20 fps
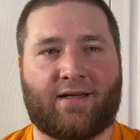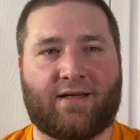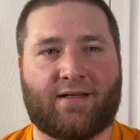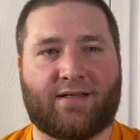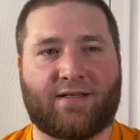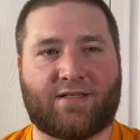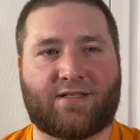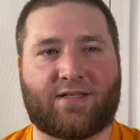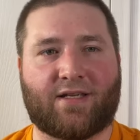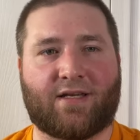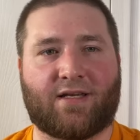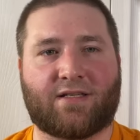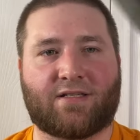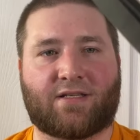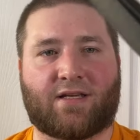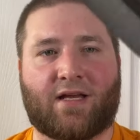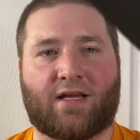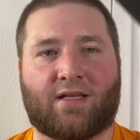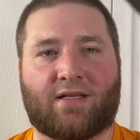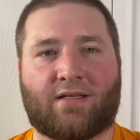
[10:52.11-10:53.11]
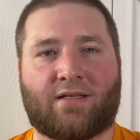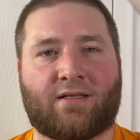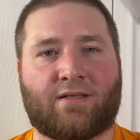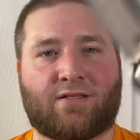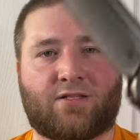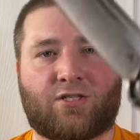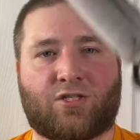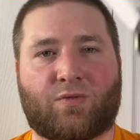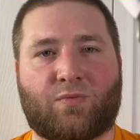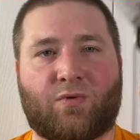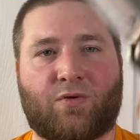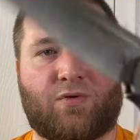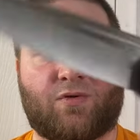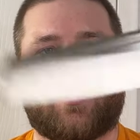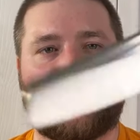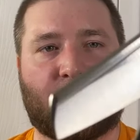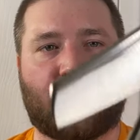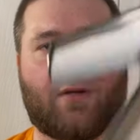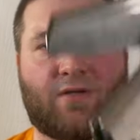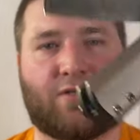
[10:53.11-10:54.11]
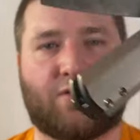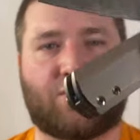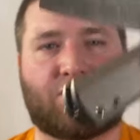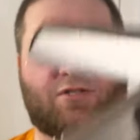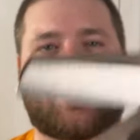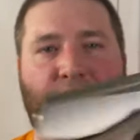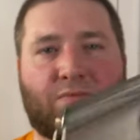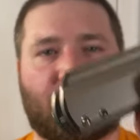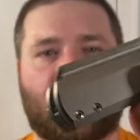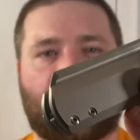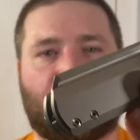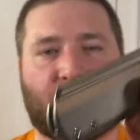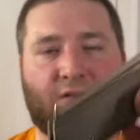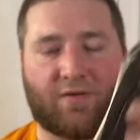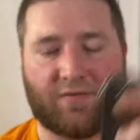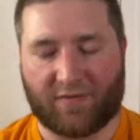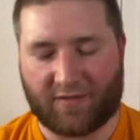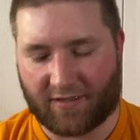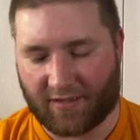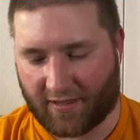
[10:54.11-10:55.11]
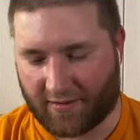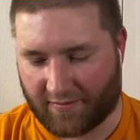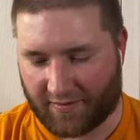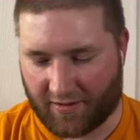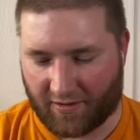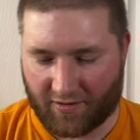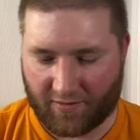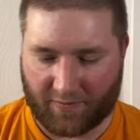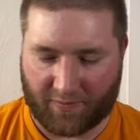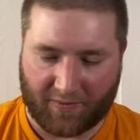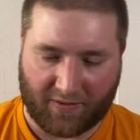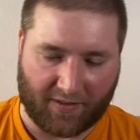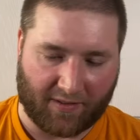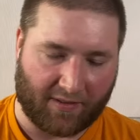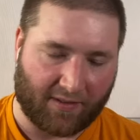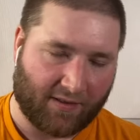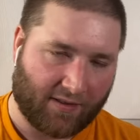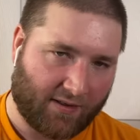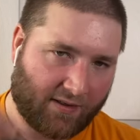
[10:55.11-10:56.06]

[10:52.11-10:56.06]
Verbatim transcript: This thing is getting smoother and smoother every time I open it.